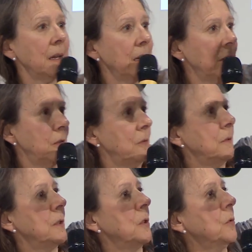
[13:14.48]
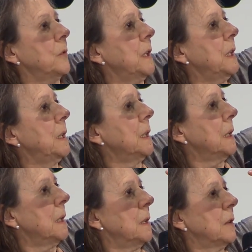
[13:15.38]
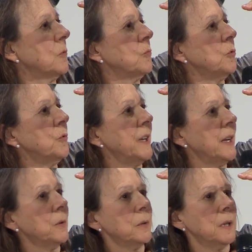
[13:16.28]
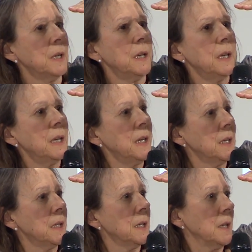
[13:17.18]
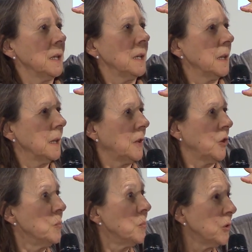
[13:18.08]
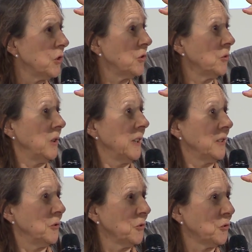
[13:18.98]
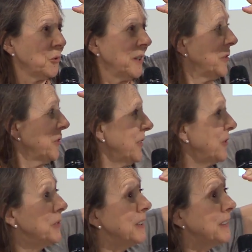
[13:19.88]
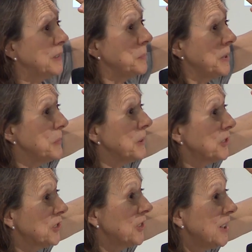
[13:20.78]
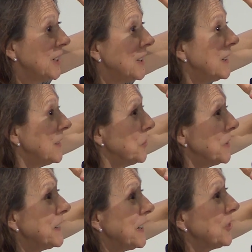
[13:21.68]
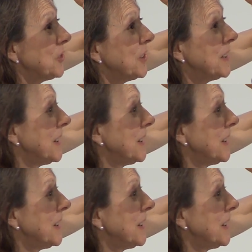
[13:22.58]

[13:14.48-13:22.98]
as you know, the rule now in commercial clinical trials is you need to publish your intention,